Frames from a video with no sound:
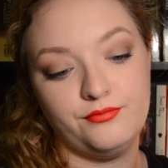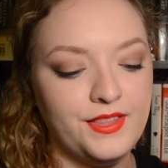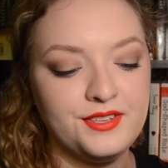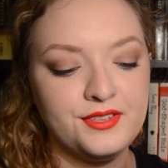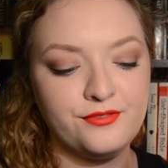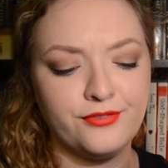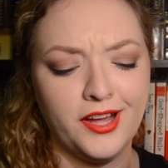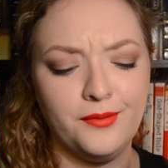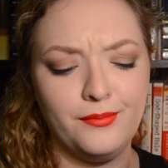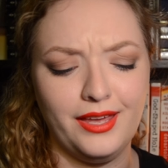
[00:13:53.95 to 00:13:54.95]
This is
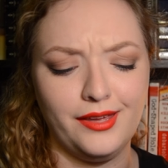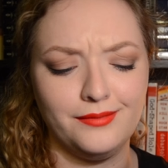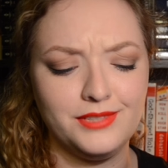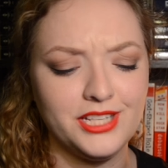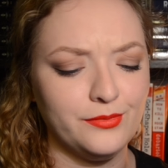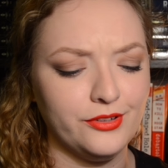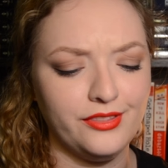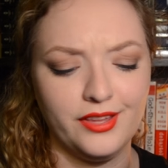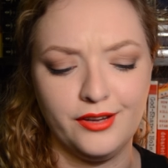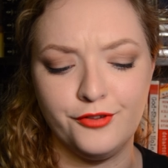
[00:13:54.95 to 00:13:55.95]
from a Tumblr
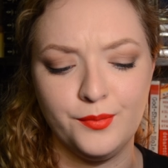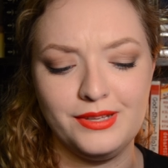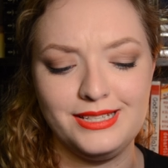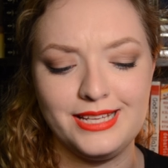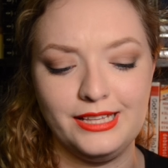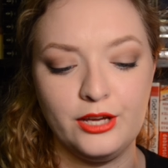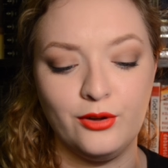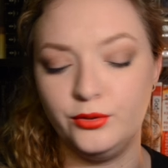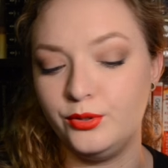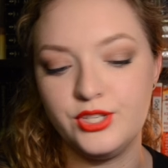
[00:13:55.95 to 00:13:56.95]
thing from Daily
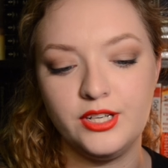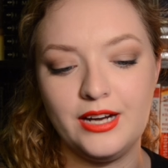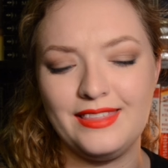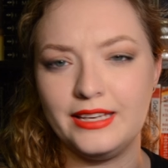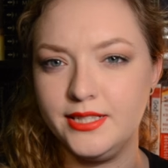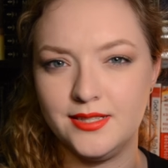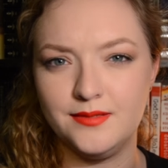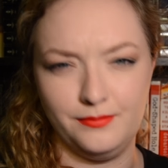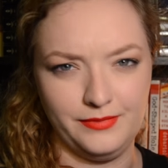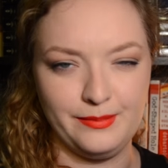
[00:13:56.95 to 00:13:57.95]
Holzer. I think
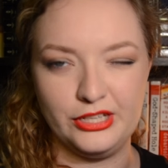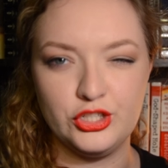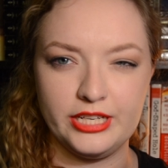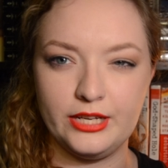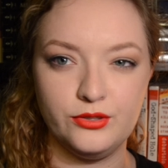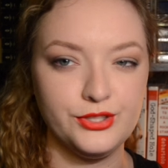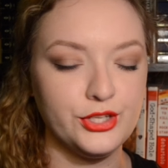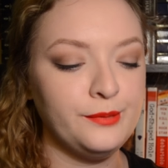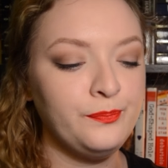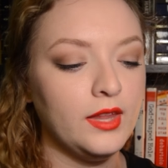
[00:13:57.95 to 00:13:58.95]
they mean Jenny
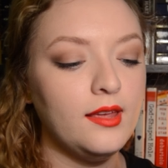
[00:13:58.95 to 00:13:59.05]
Holzer.